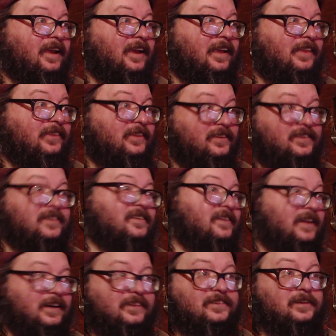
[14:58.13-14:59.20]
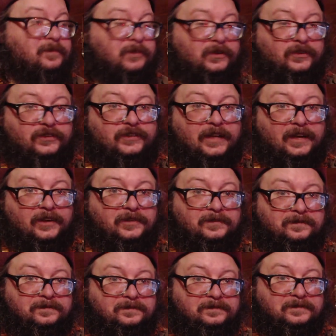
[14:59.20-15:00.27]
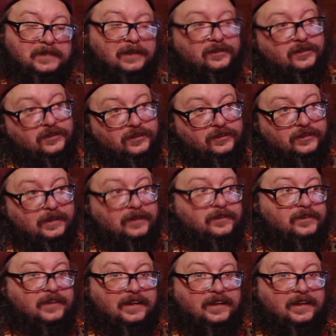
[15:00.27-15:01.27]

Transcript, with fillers: This is not a typical town. It's just outside